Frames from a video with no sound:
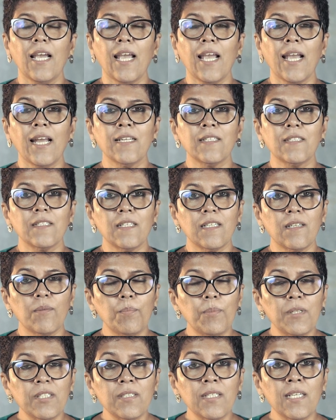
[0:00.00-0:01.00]
and
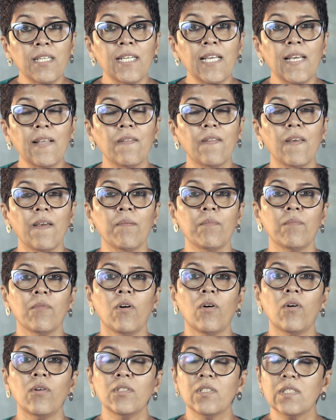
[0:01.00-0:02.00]
representing them
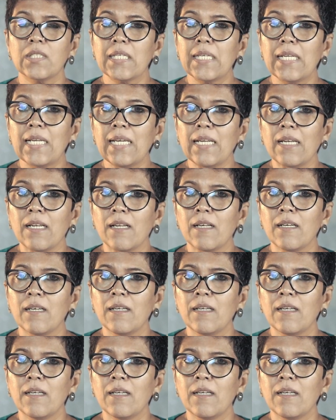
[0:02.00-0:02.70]
on screen,